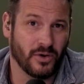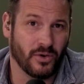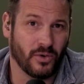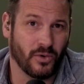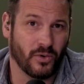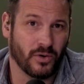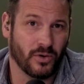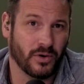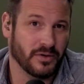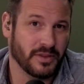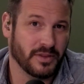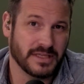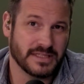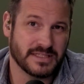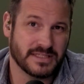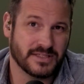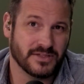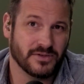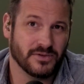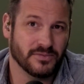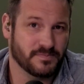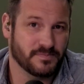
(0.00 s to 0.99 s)
or are they
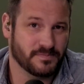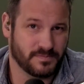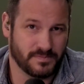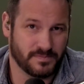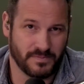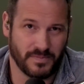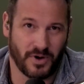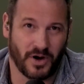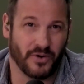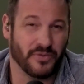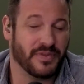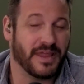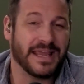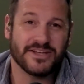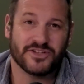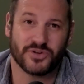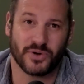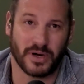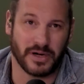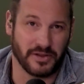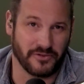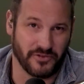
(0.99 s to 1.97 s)
still, are they
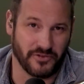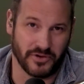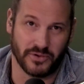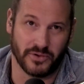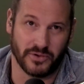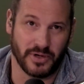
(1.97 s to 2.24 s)
trying to figure